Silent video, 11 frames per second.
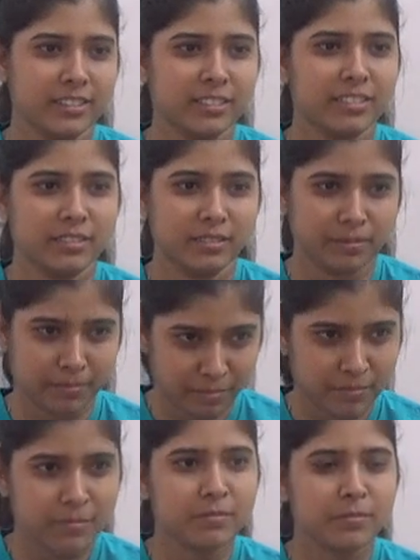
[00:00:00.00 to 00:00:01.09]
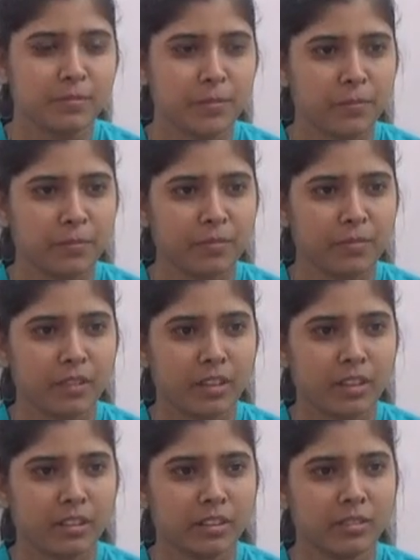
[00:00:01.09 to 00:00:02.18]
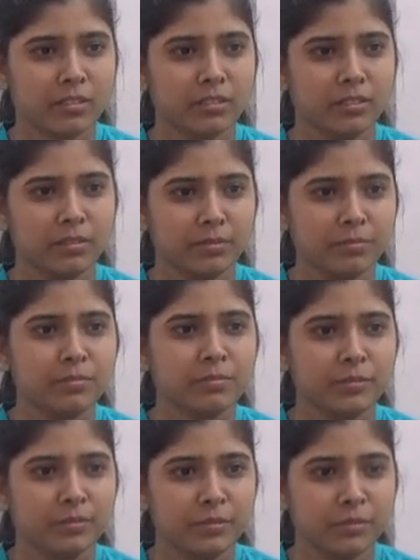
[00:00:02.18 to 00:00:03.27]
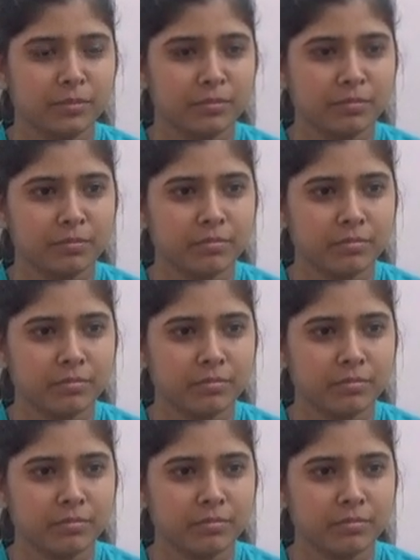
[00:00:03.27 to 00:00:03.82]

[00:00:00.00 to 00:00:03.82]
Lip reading: August, September, October, and this is November. So 3 months.